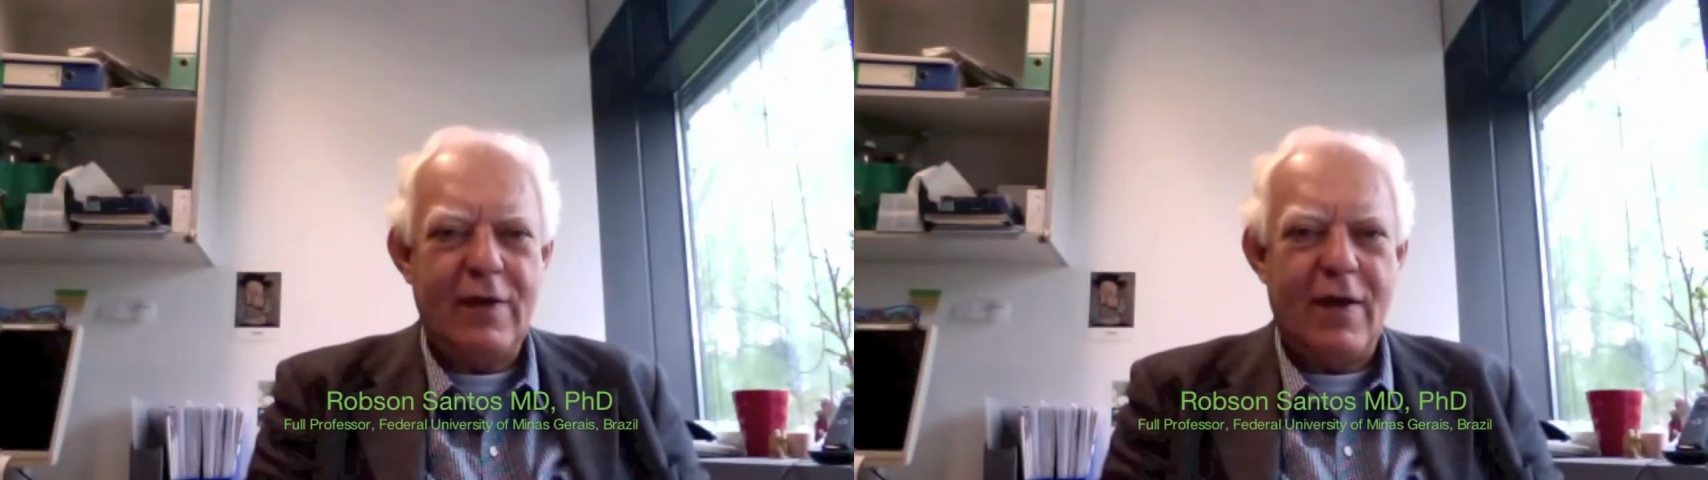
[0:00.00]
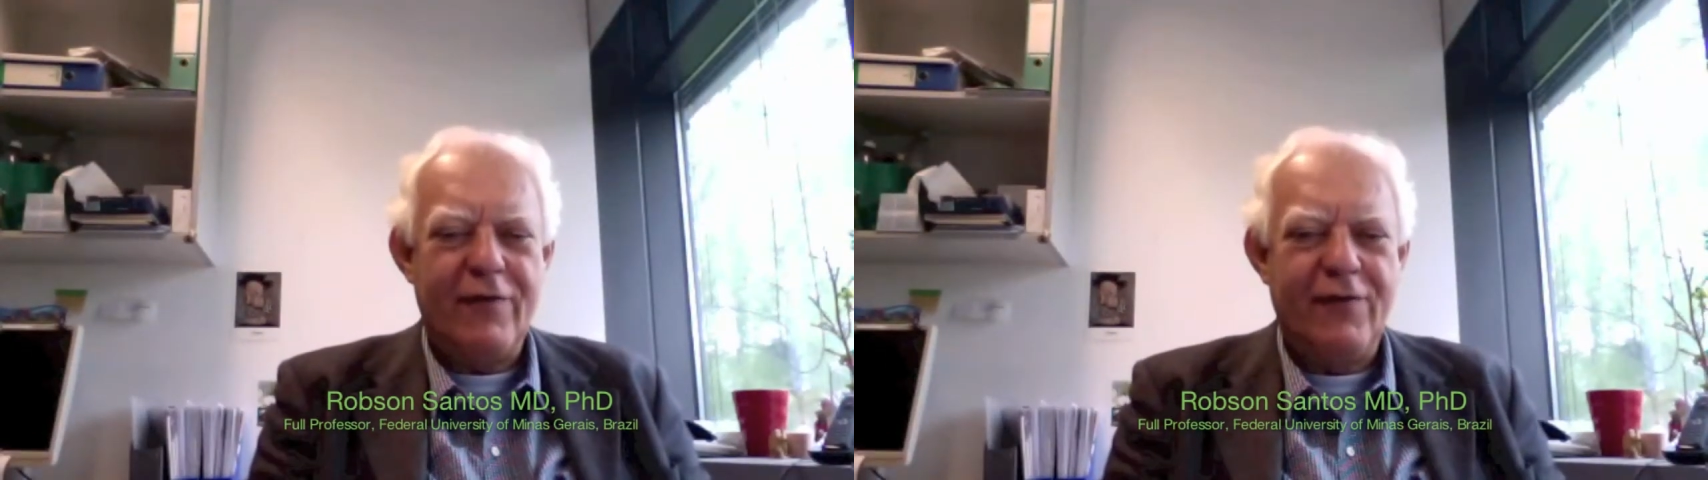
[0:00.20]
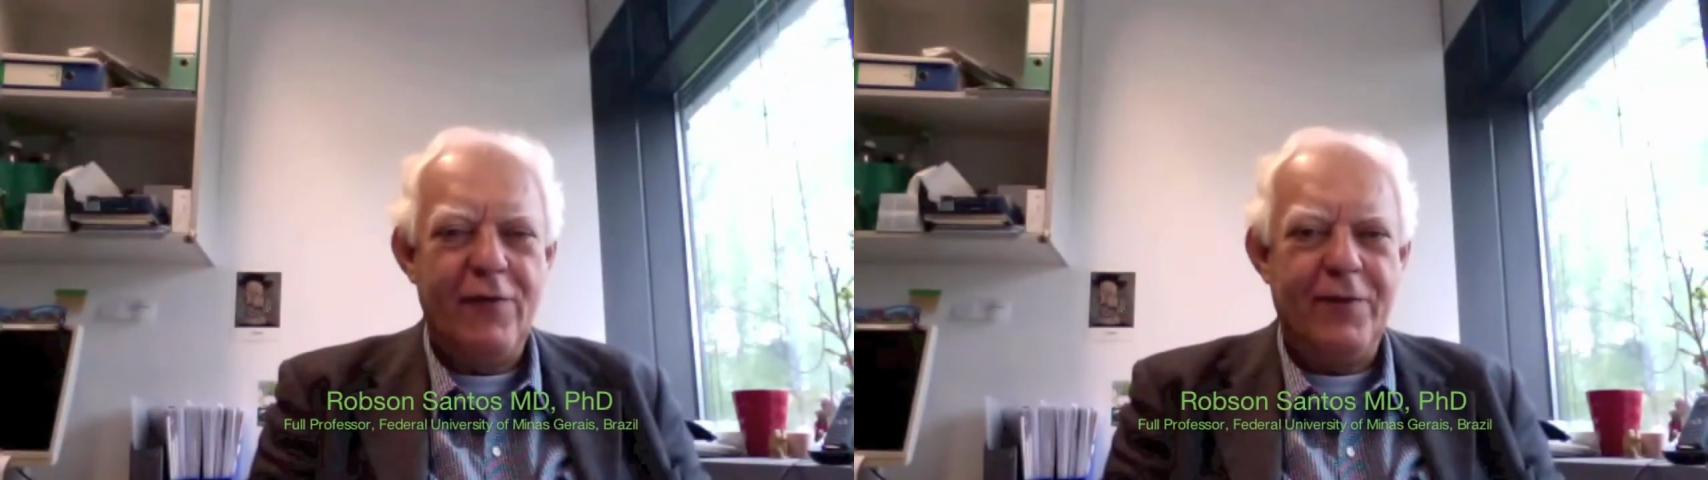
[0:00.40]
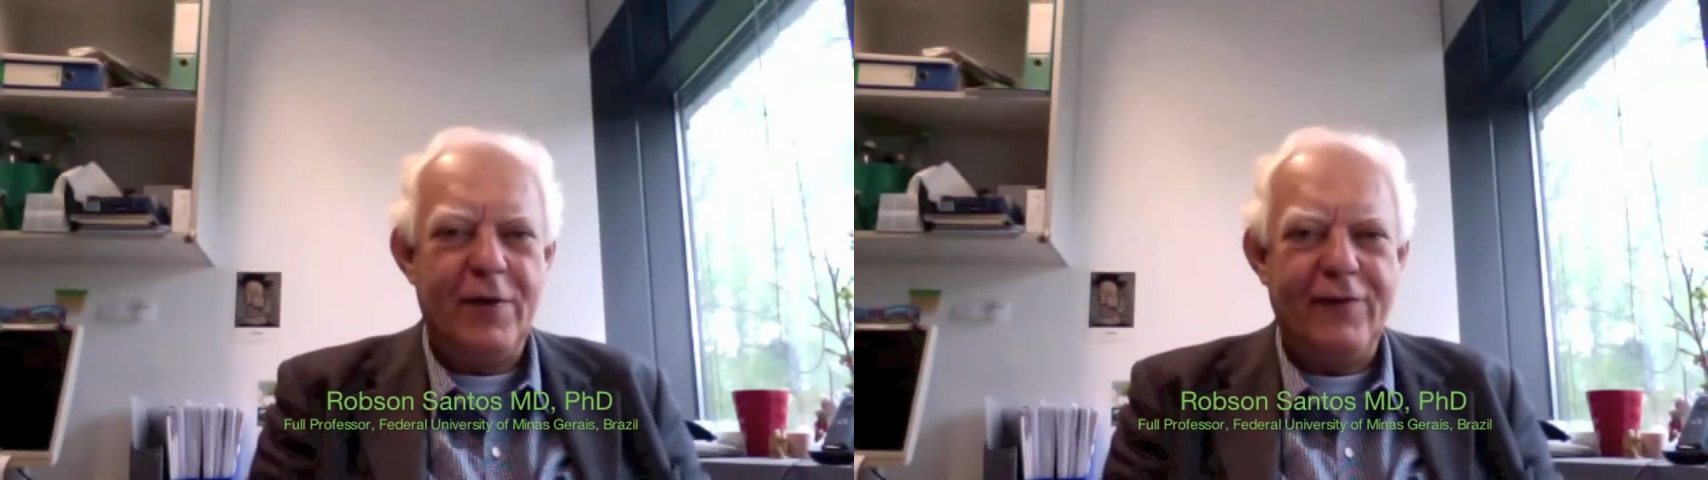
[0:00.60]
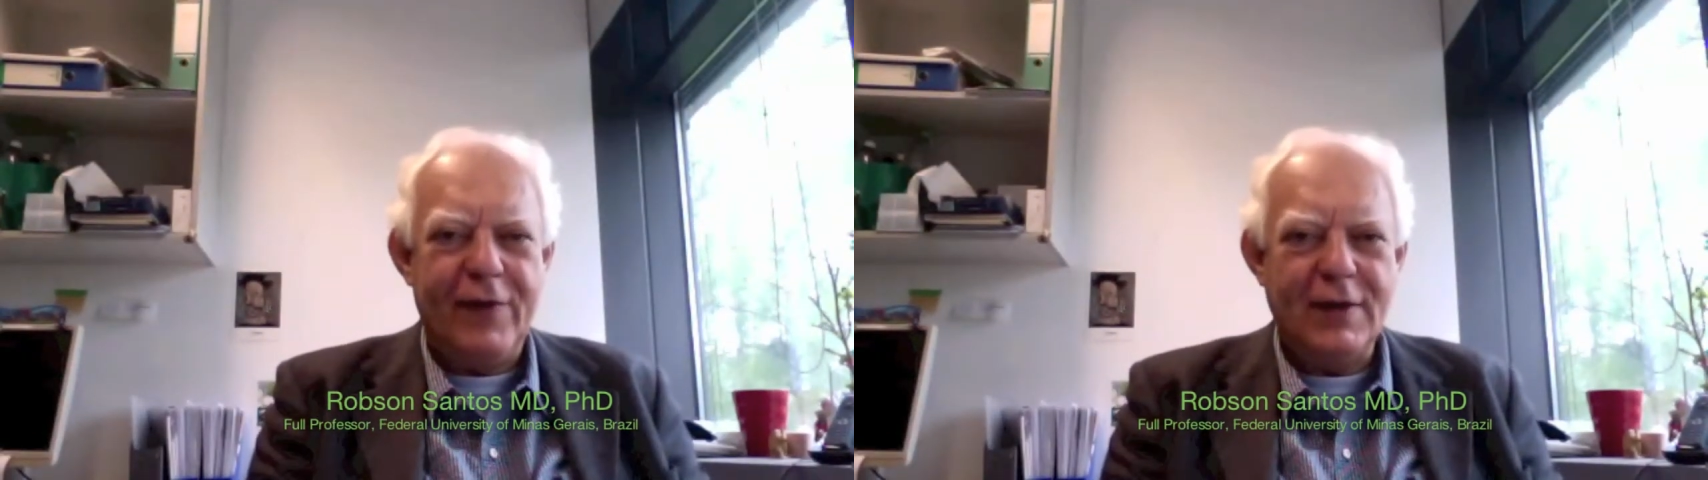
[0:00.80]
a full
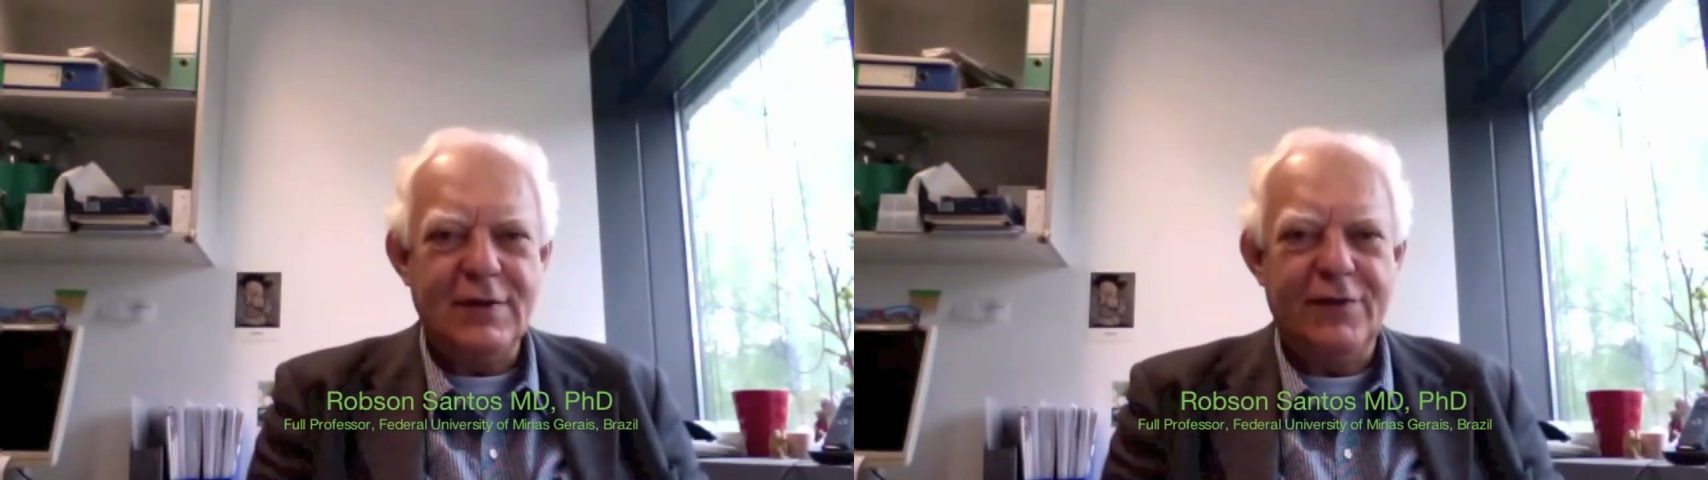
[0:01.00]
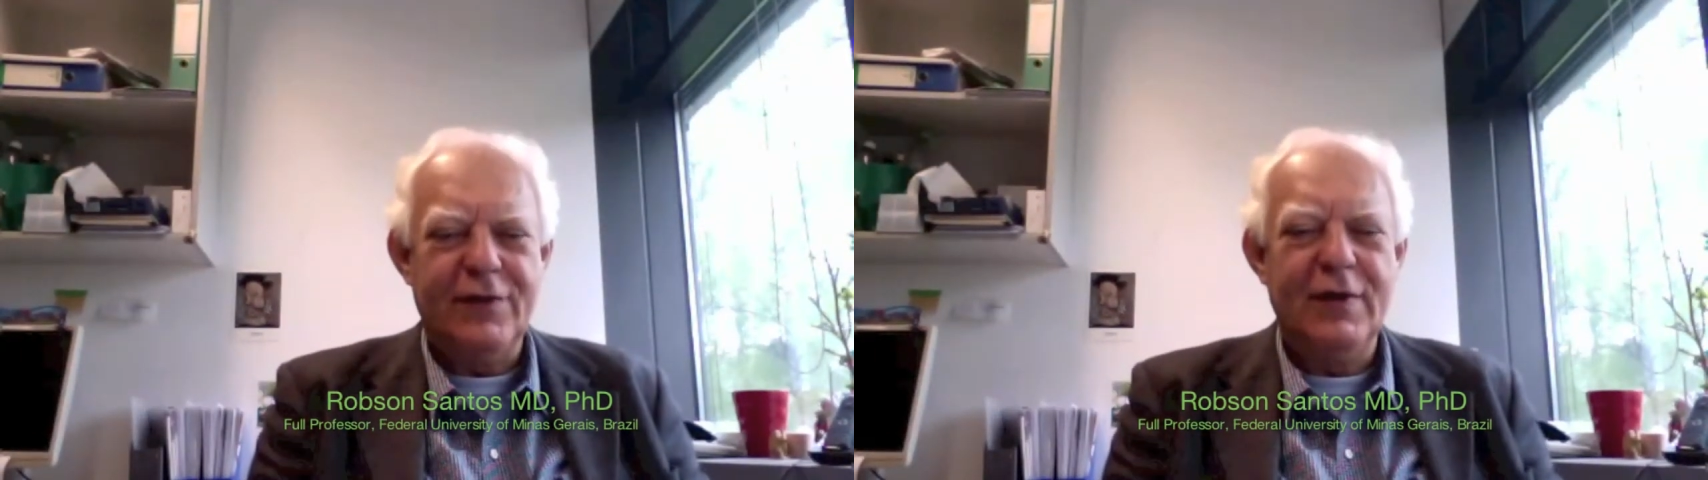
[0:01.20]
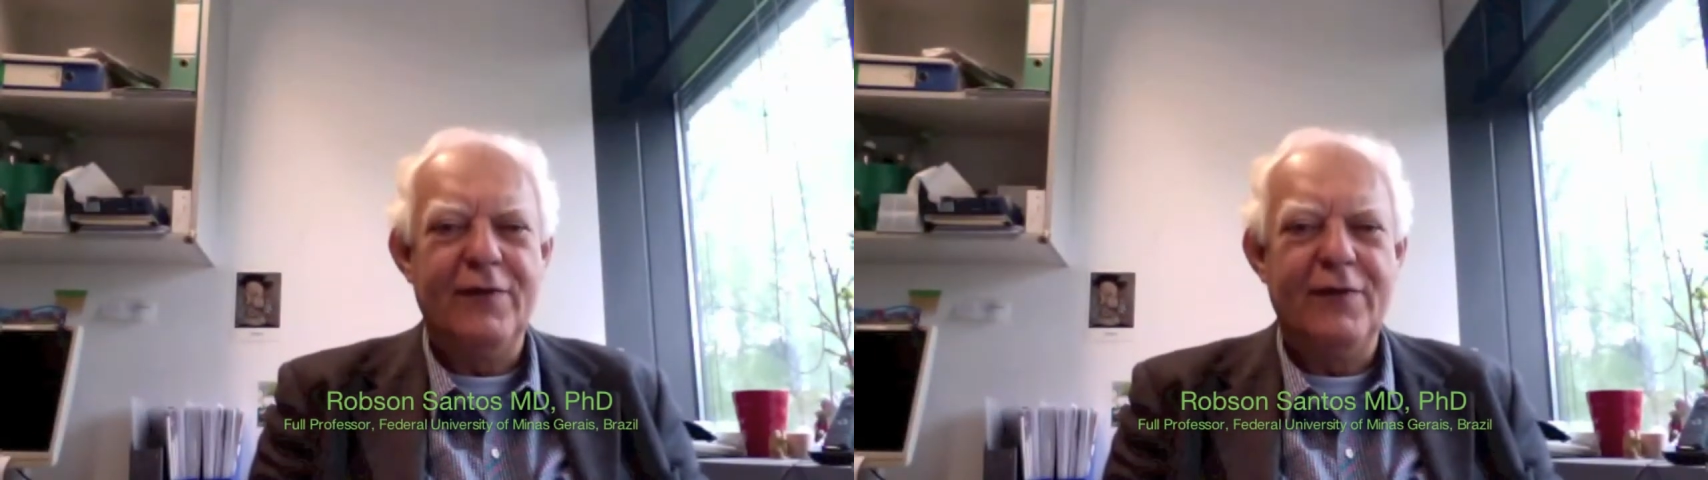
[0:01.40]
professor from